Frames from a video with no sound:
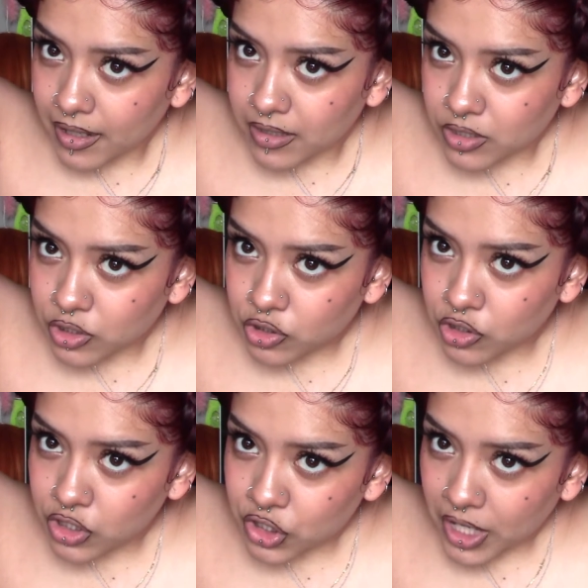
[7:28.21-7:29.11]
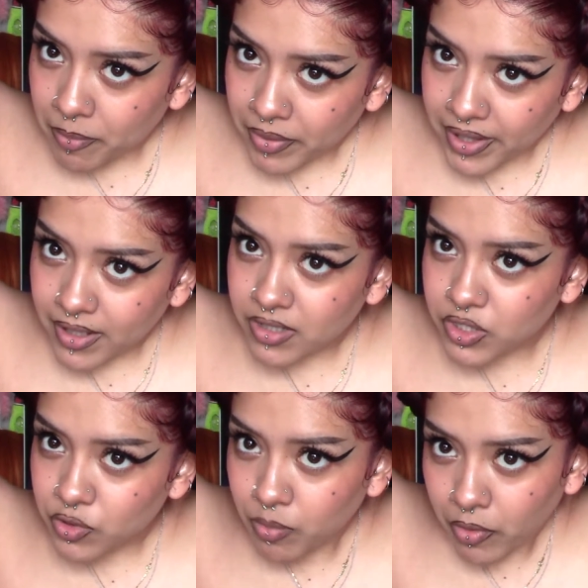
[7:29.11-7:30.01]
And you just shape it
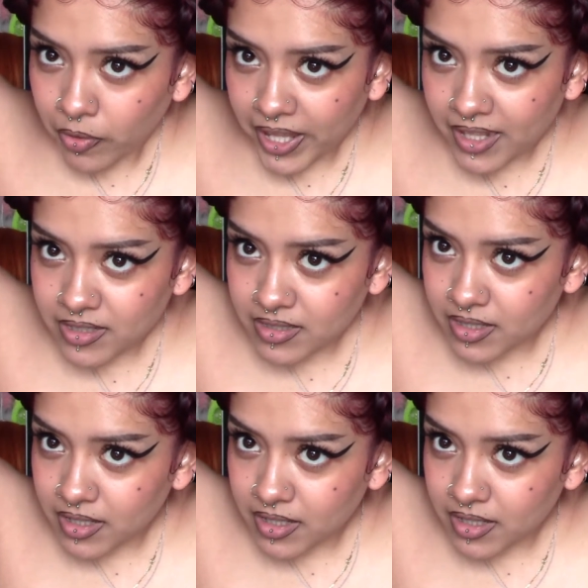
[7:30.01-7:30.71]
into points.